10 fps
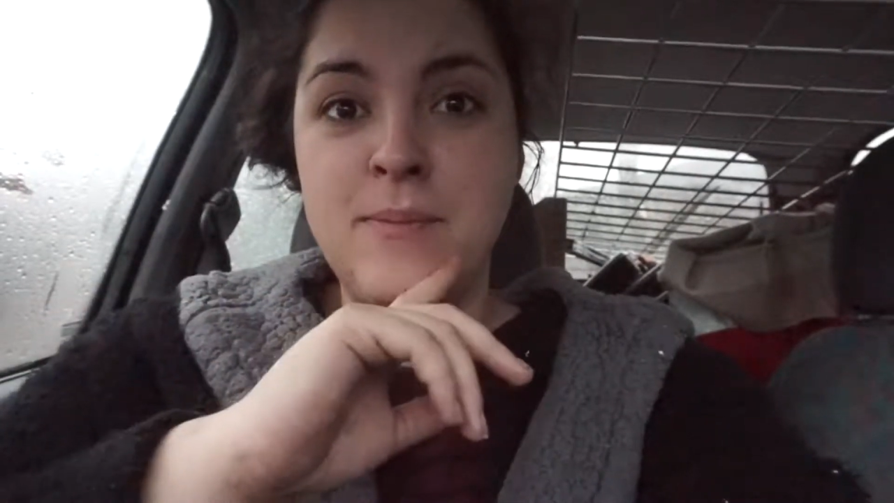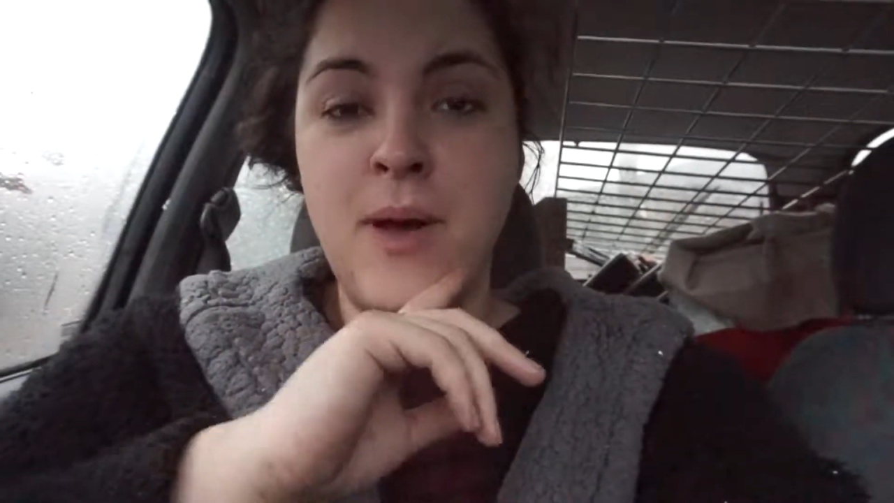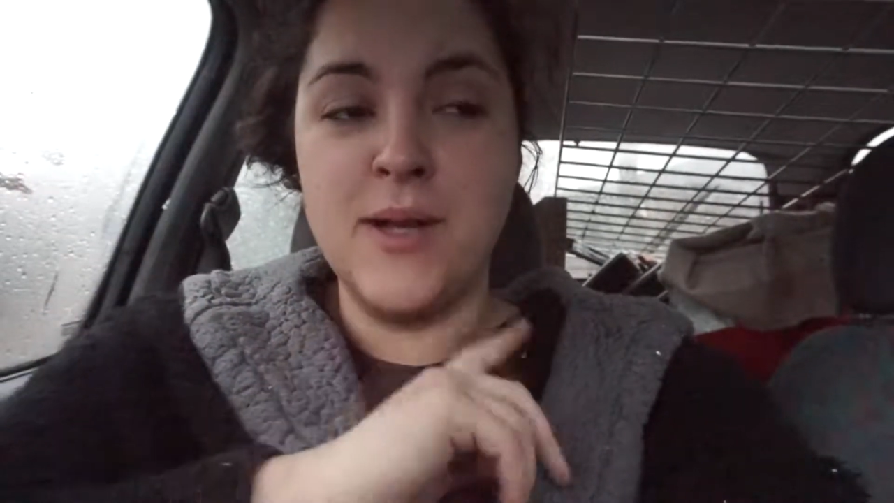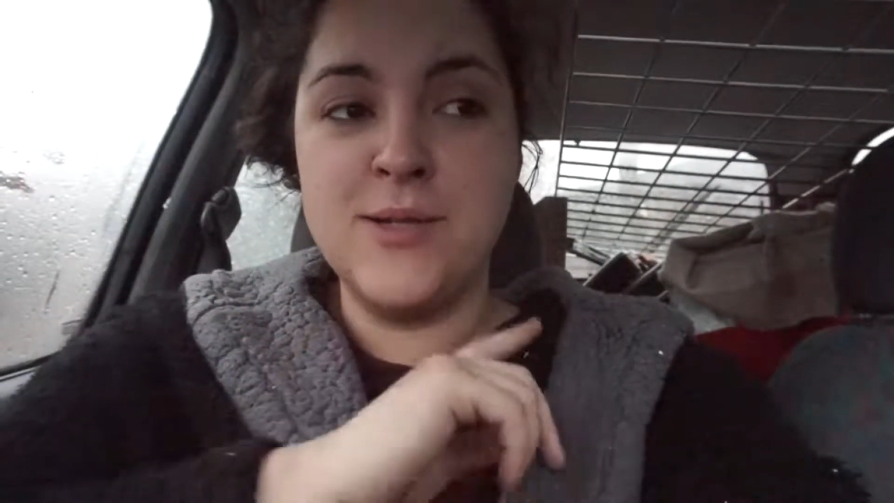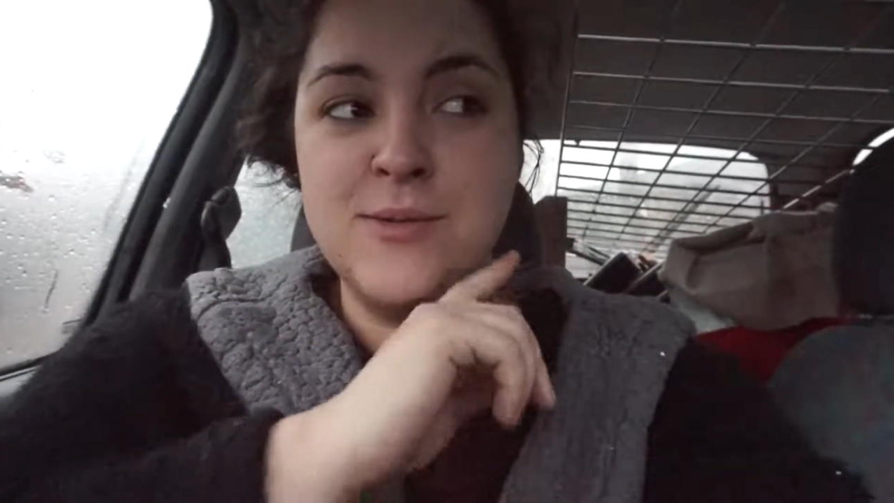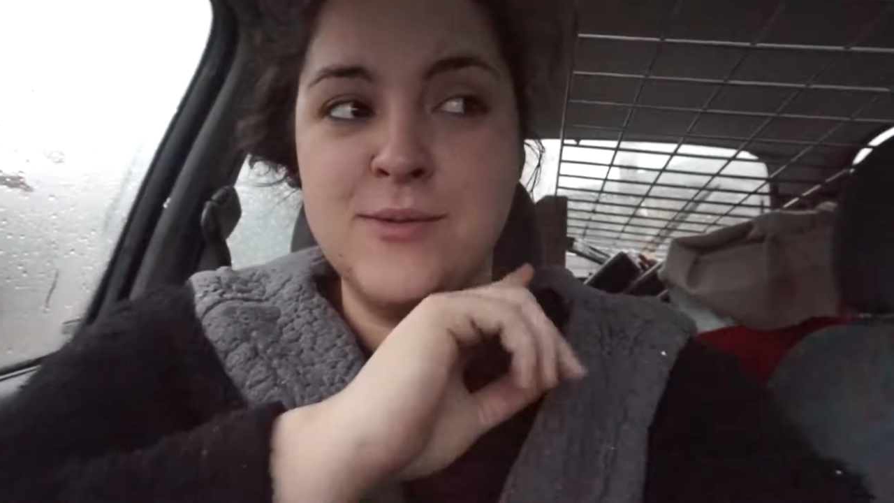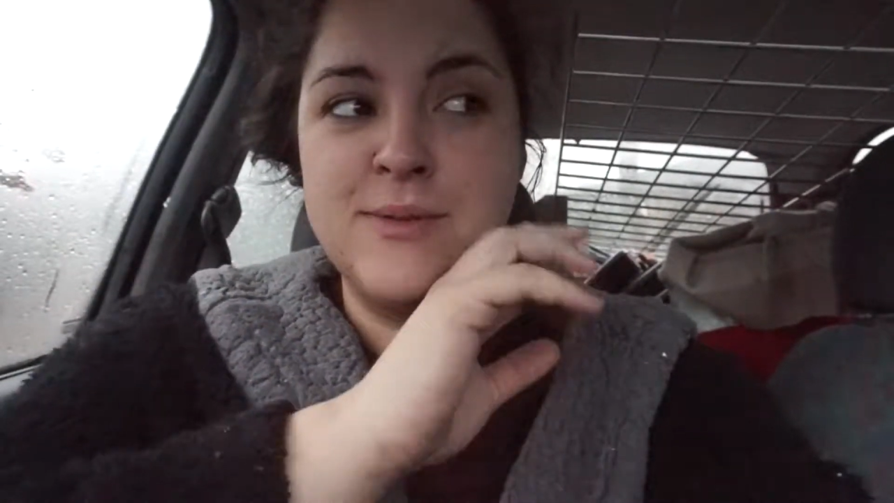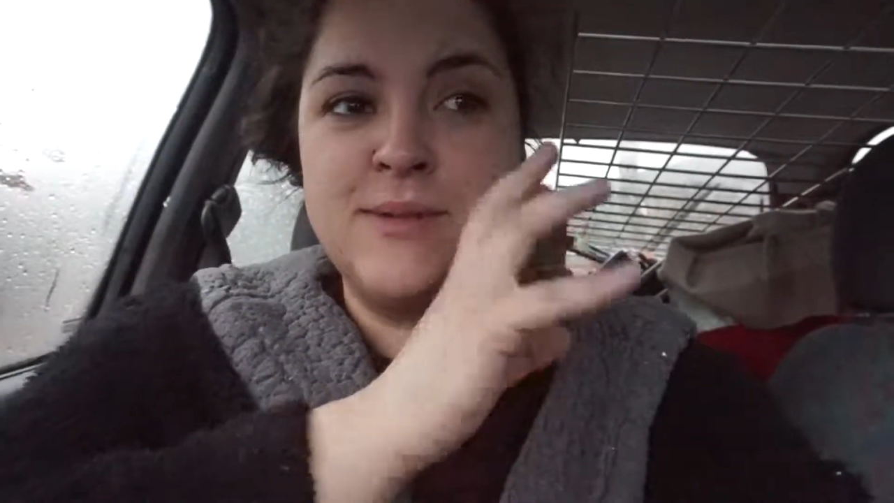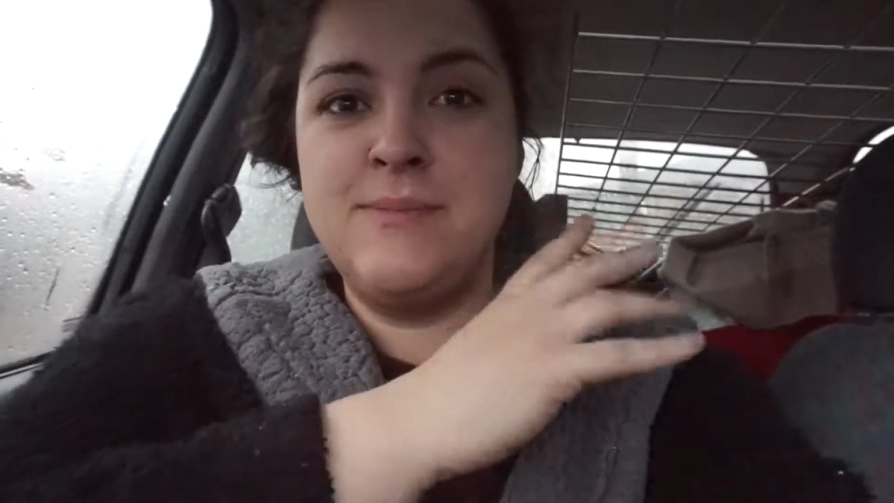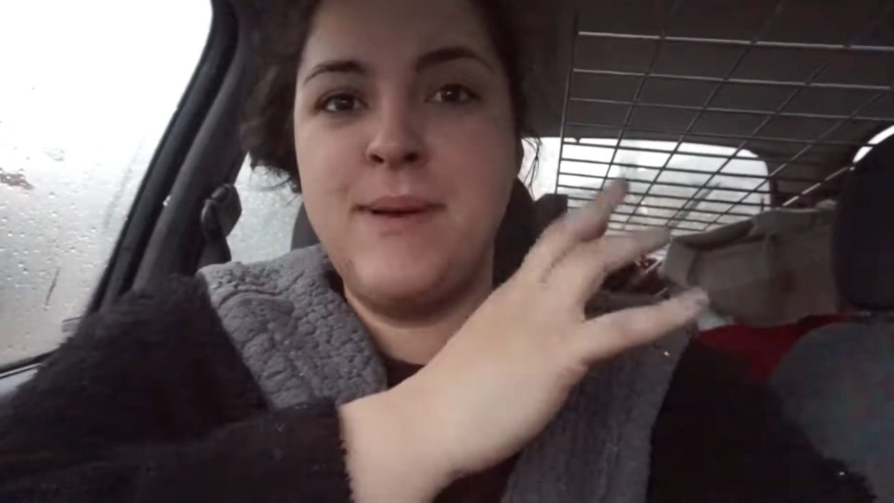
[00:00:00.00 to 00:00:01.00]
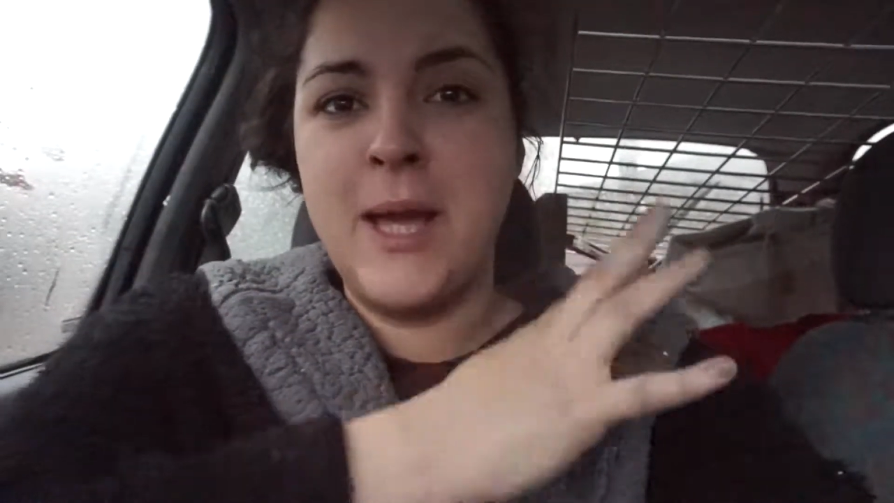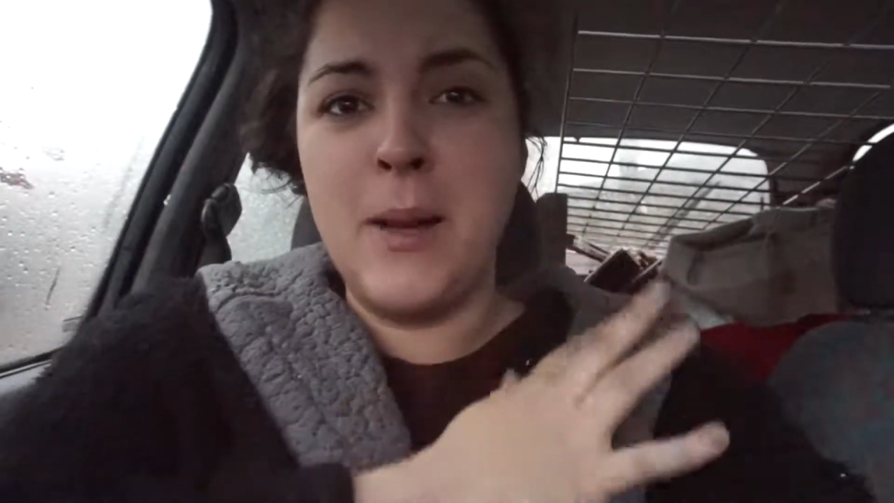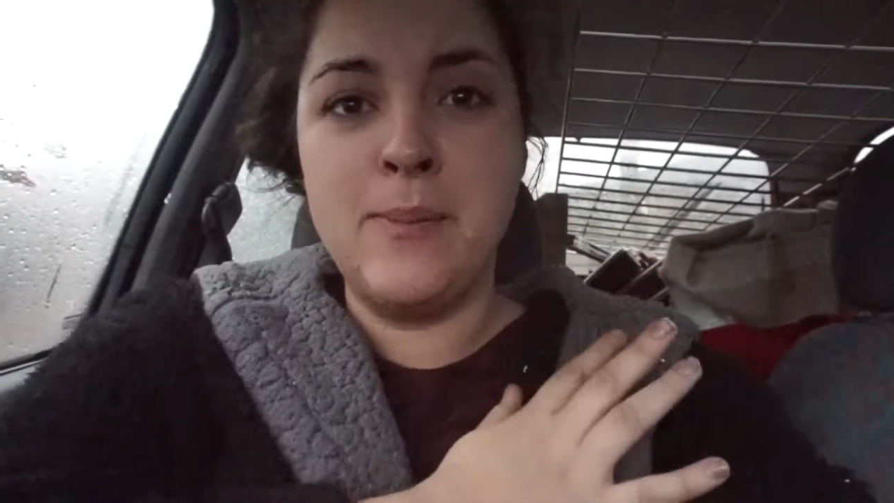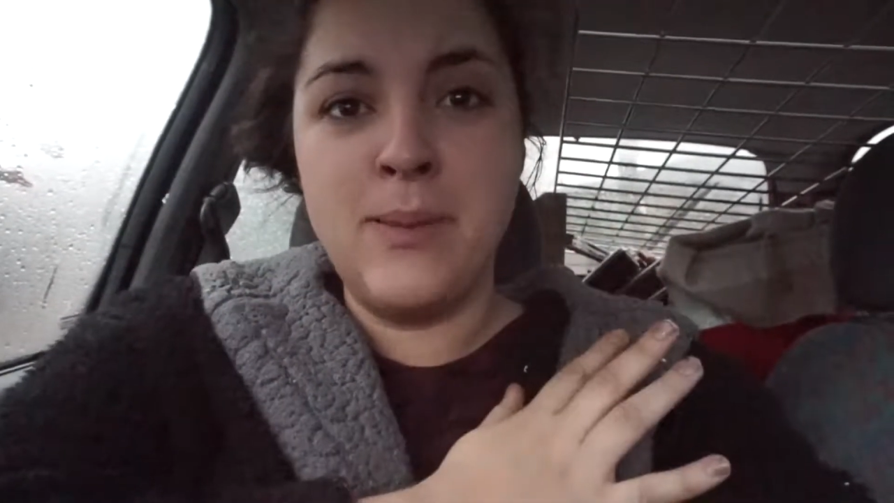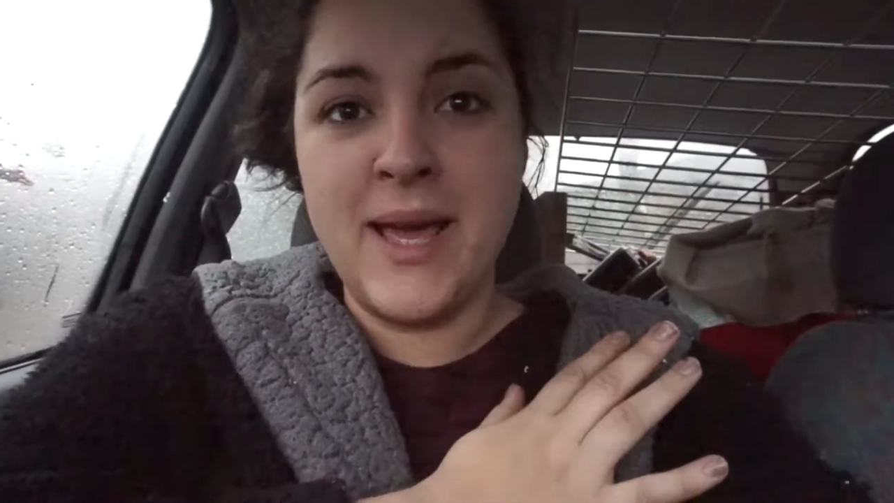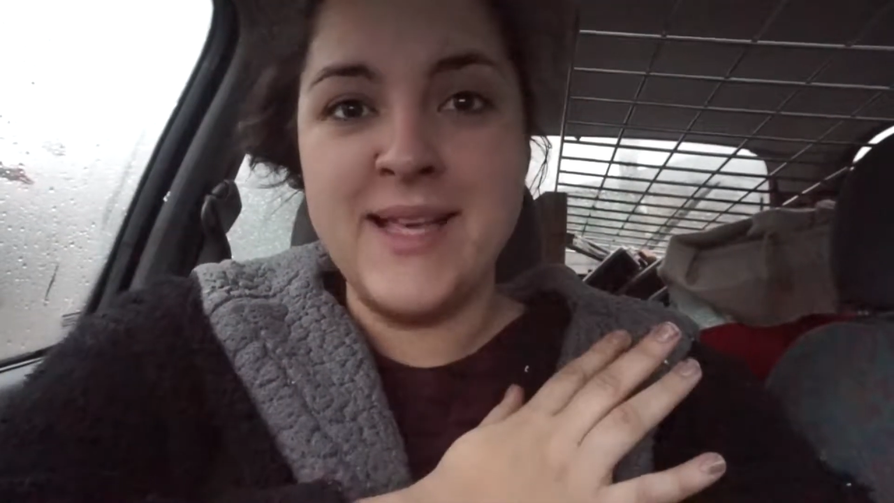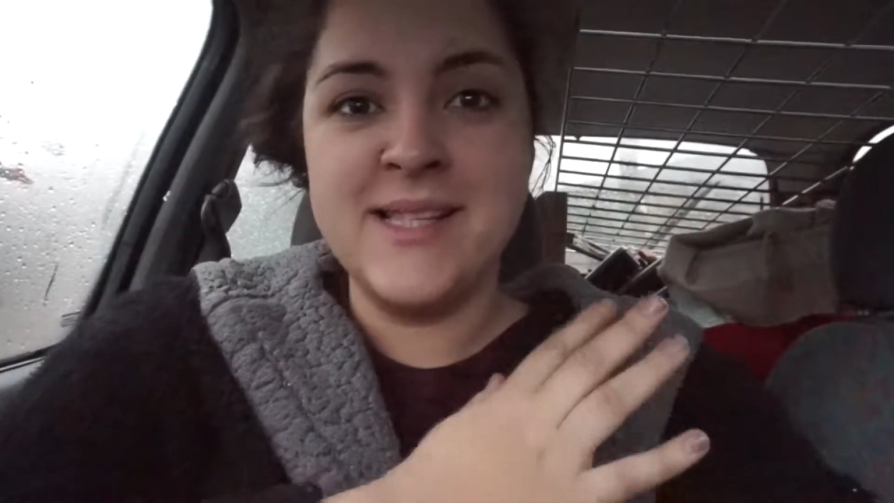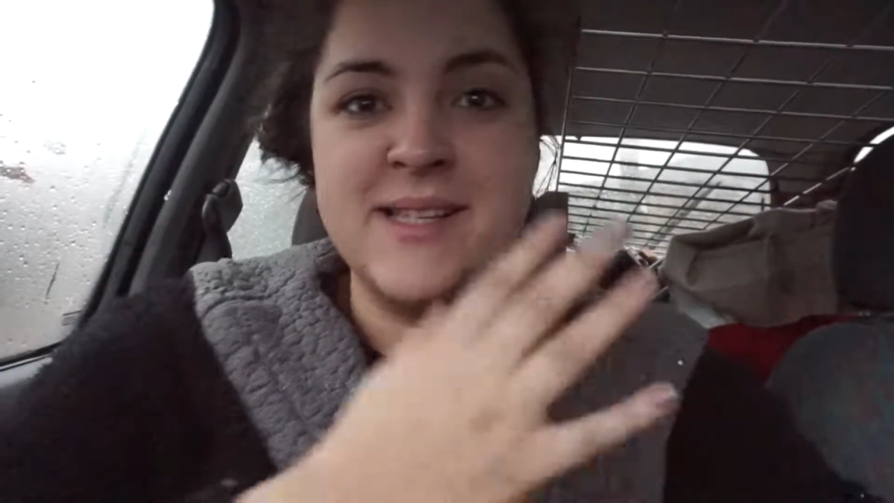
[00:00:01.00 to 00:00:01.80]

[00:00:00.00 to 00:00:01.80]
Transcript: parcel pickup place